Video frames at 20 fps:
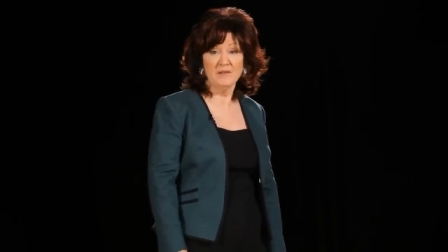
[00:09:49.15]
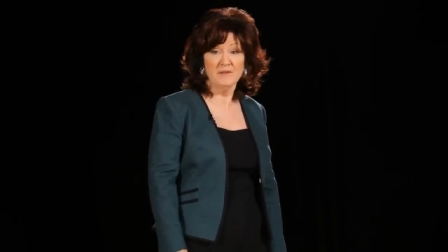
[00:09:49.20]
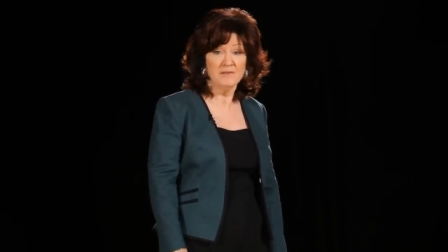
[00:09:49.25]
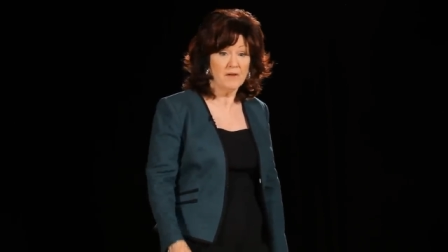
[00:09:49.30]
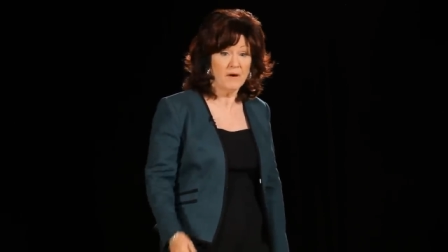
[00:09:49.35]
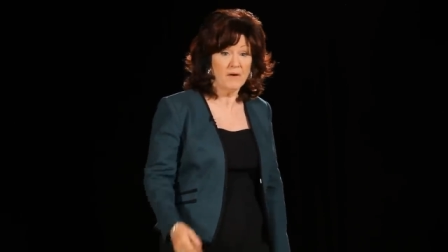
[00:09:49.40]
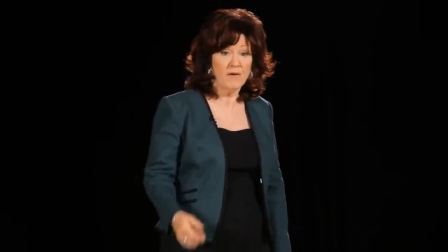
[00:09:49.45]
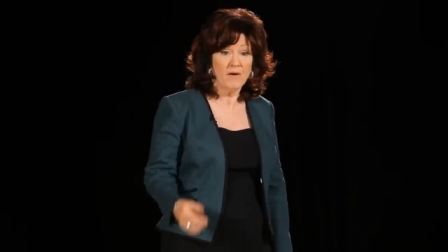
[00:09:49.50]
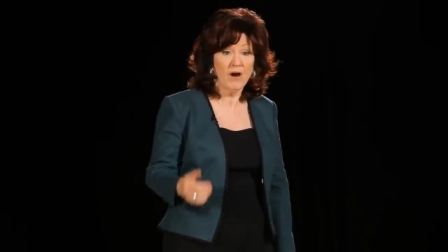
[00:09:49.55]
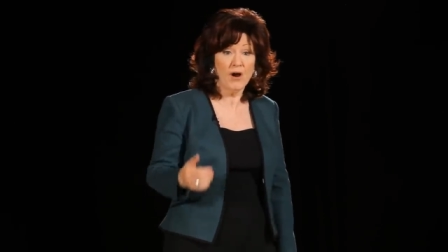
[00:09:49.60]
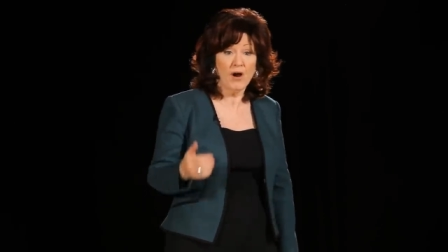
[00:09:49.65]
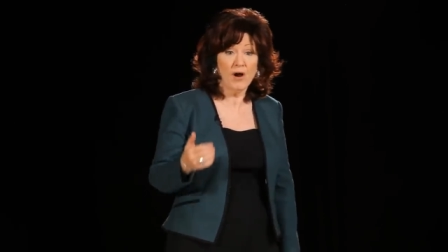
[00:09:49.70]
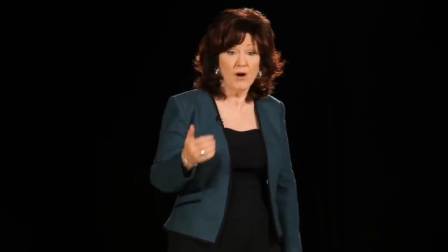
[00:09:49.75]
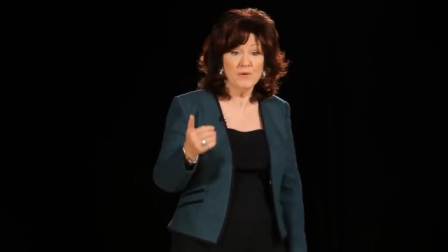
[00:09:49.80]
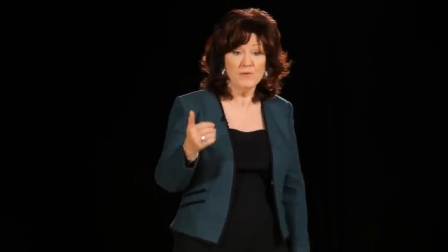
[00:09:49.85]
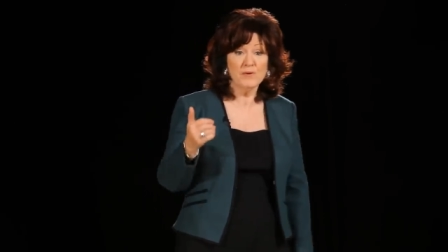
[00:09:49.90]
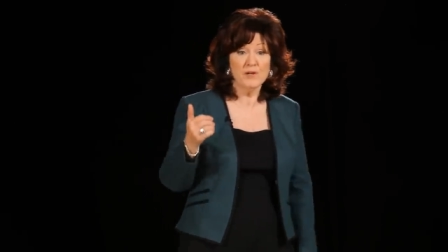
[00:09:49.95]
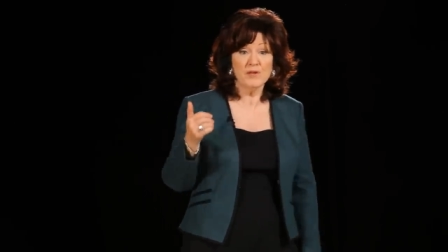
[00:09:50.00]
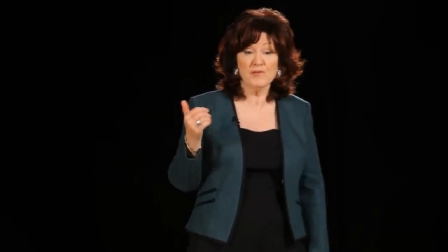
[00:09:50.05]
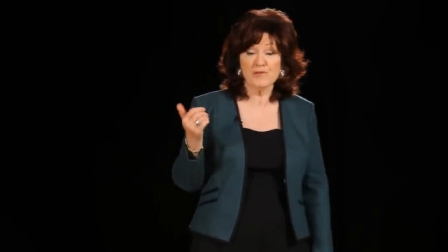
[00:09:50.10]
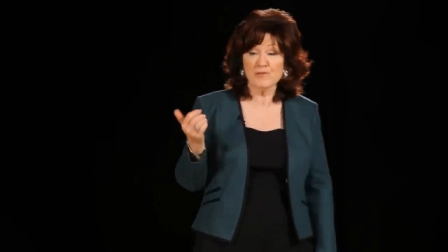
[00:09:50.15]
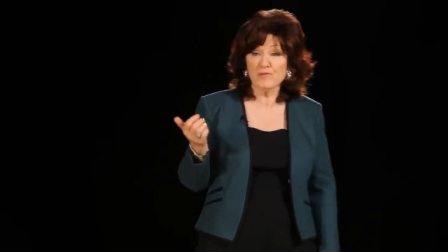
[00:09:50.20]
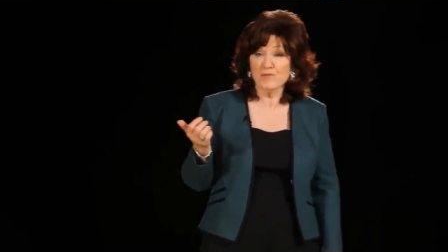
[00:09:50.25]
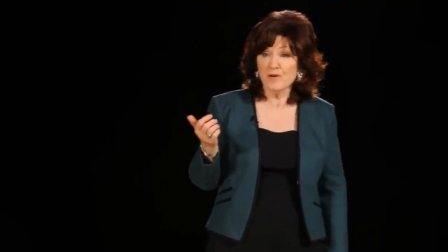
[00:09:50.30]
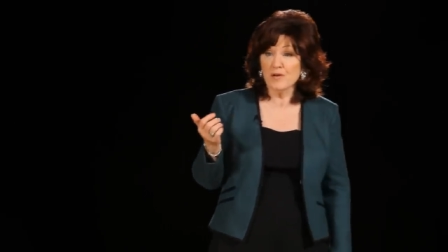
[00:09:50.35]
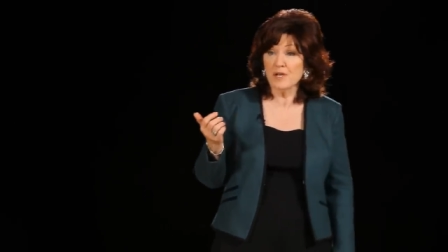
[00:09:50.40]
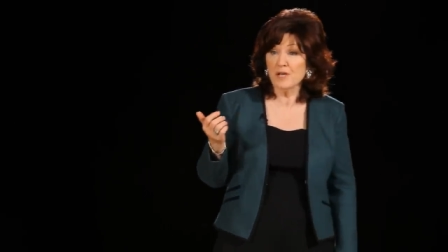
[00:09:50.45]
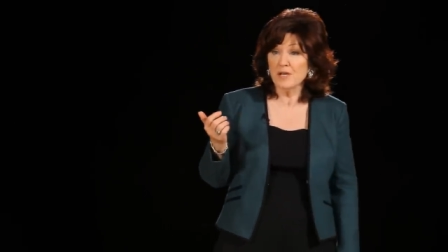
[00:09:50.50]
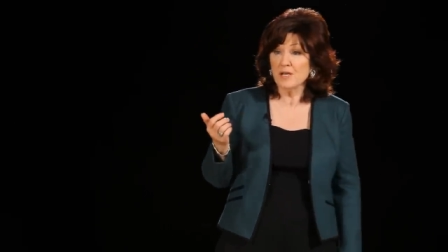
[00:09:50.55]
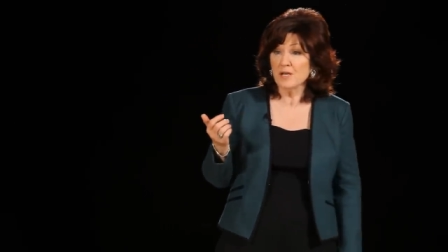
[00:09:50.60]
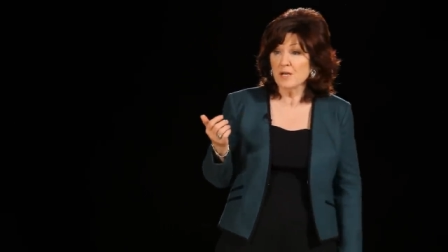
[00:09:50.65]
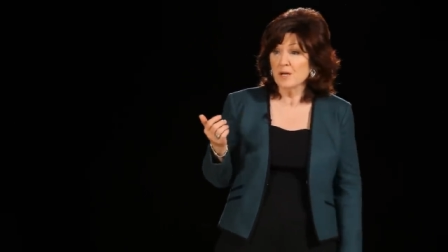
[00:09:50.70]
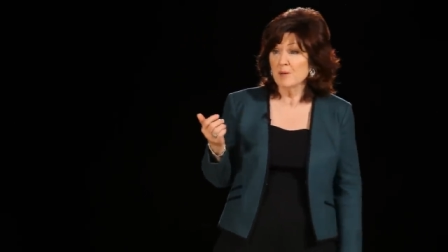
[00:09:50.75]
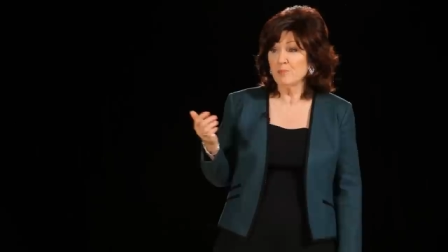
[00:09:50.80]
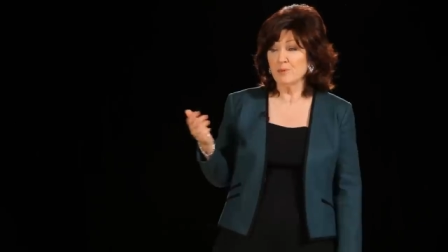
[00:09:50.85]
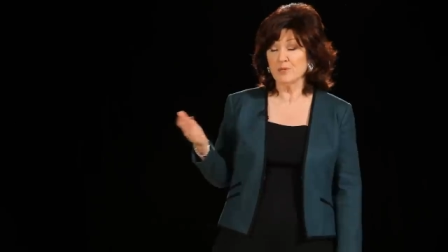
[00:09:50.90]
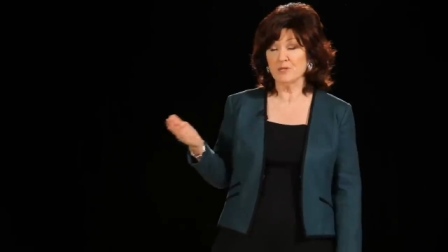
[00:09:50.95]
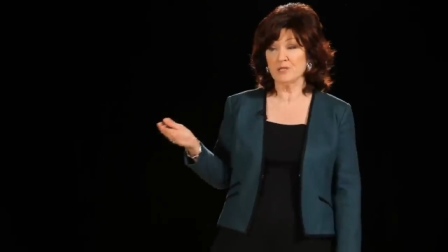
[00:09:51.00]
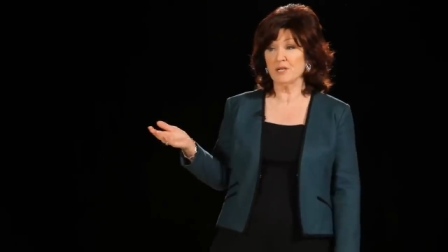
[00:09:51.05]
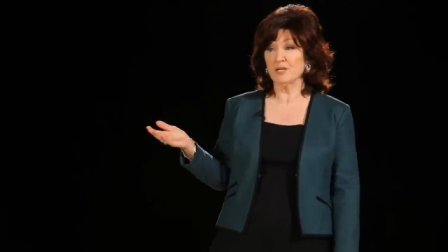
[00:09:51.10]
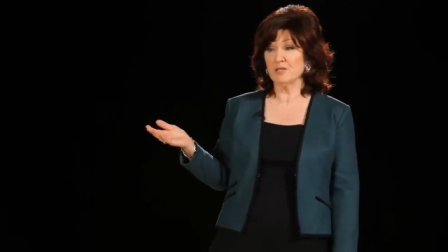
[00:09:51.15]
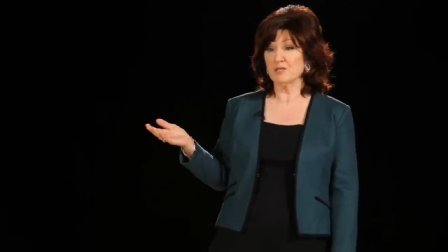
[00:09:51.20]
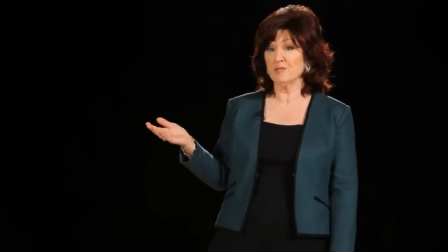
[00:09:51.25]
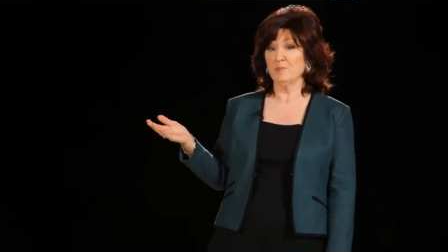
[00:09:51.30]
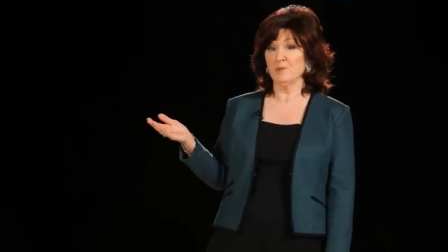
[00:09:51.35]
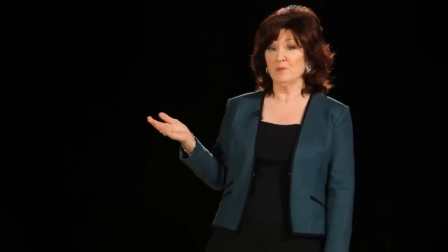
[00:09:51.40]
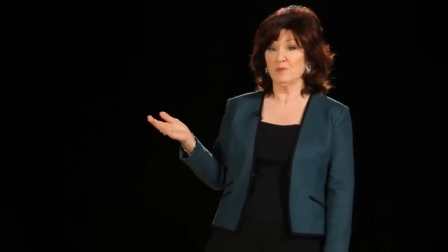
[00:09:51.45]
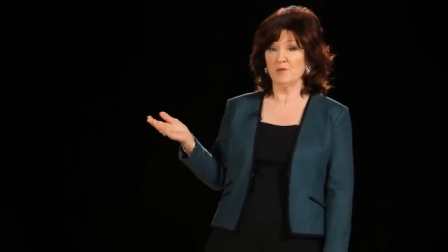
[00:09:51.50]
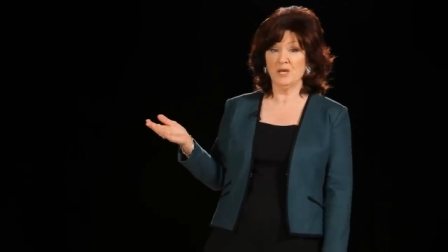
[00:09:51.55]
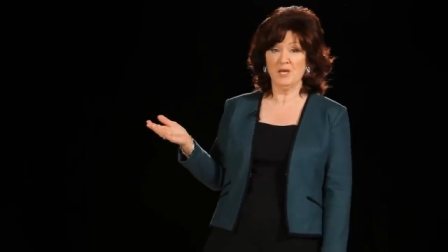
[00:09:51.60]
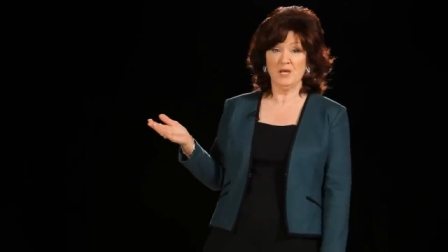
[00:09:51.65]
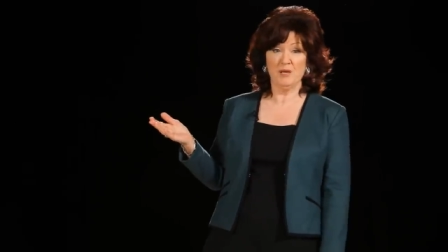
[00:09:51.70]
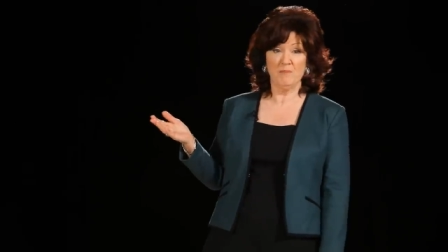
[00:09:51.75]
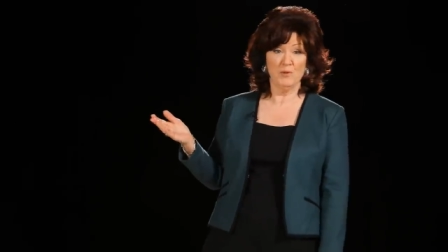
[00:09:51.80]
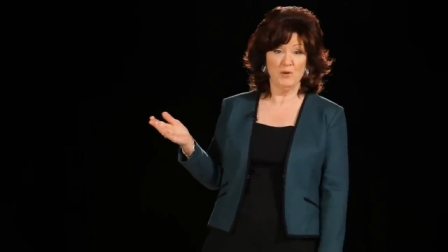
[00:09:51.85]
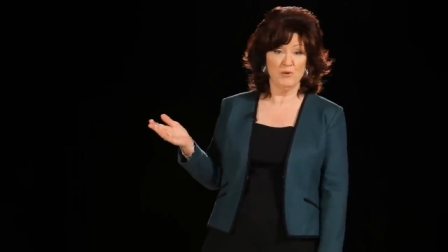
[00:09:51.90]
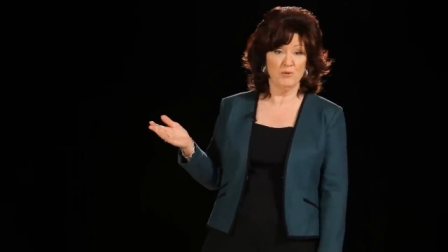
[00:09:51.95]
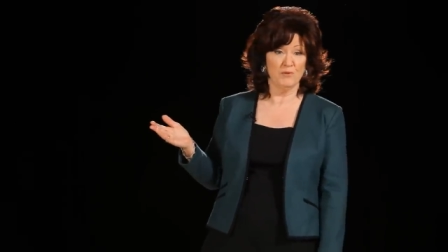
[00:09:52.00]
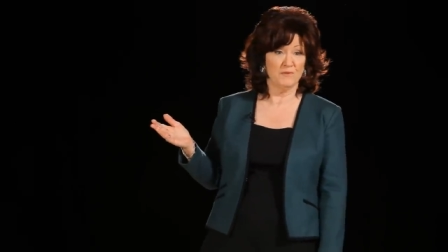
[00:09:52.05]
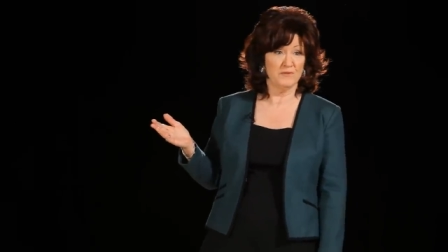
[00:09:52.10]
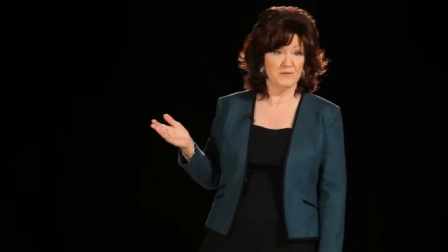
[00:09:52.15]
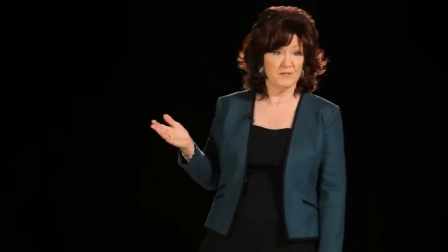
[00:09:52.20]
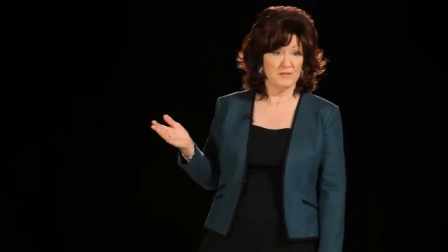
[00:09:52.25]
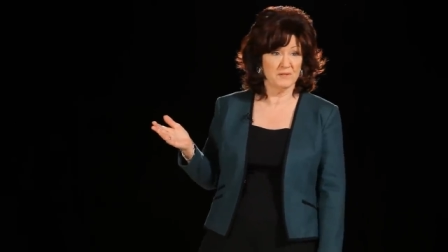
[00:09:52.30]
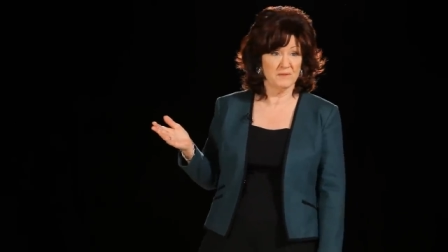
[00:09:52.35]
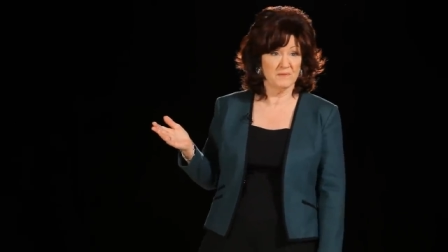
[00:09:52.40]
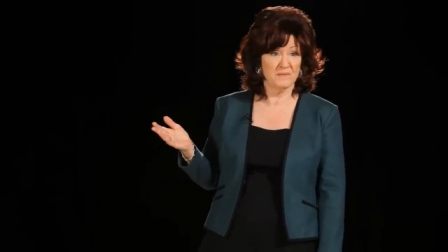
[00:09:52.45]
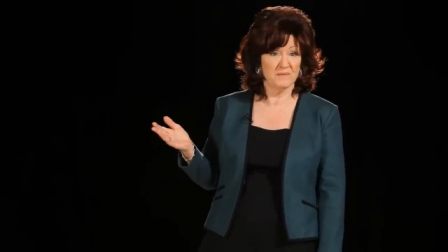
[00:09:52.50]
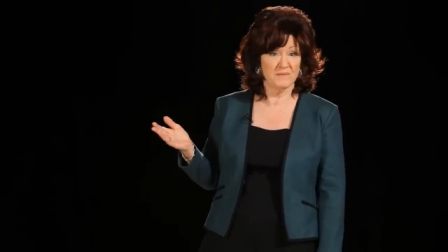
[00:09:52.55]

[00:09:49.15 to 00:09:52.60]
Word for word: There are only 3 predictable key moves.